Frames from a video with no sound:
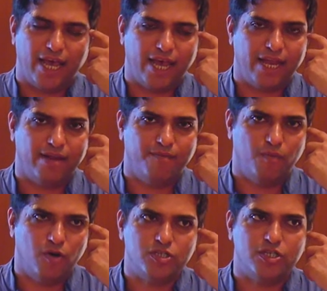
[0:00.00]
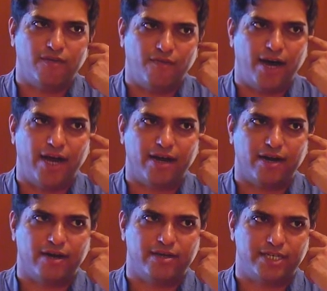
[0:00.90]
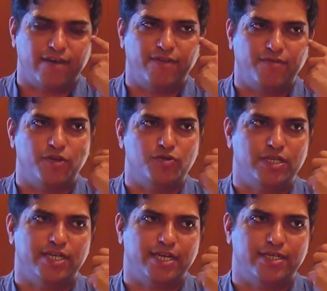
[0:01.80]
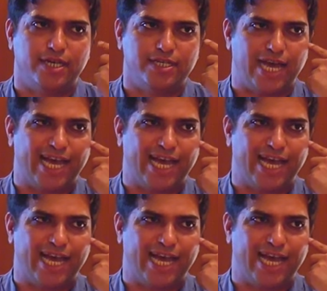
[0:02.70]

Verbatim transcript: and most of our stuff that we use in data science